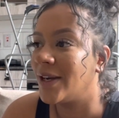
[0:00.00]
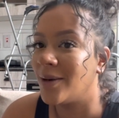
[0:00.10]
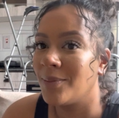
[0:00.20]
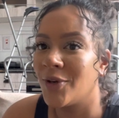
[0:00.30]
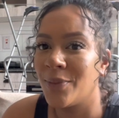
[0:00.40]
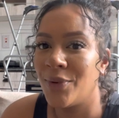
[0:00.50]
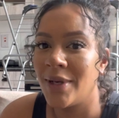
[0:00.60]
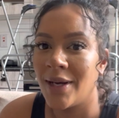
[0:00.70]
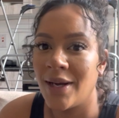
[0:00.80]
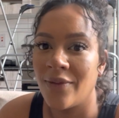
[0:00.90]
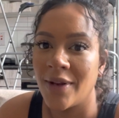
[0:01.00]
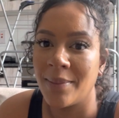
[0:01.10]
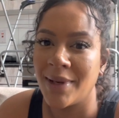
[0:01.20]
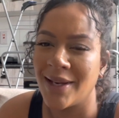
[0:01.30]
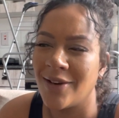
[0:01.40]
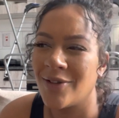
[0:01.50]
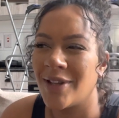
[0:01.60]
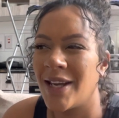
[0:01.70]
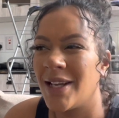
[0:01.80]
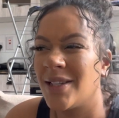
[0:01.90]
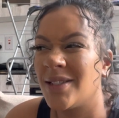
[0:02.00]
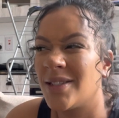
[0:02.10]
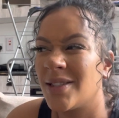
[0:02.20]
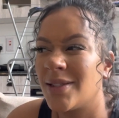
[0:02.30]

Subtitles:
I'm going to put it either at the beginning or the end.